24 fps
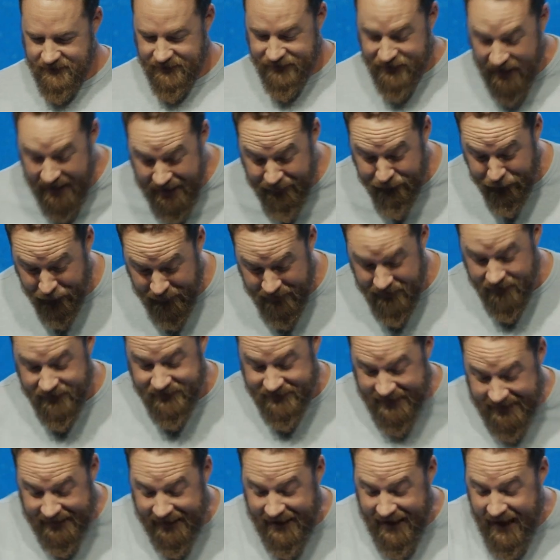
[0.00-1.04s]
And thankfully, the
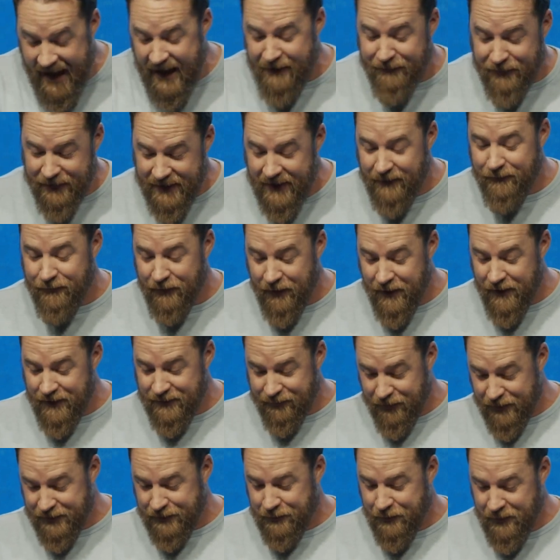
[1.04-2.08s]
second half of that
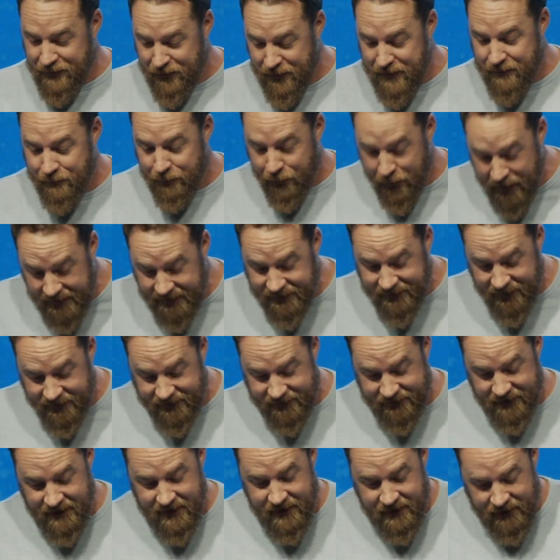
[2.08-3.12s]
verse, verse 23, brings
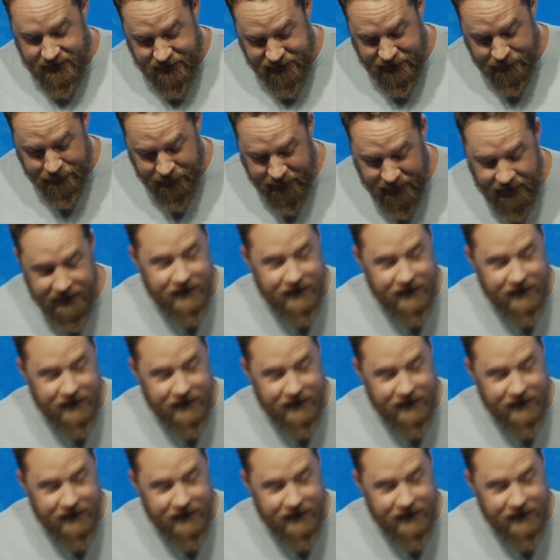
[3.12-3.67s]
us some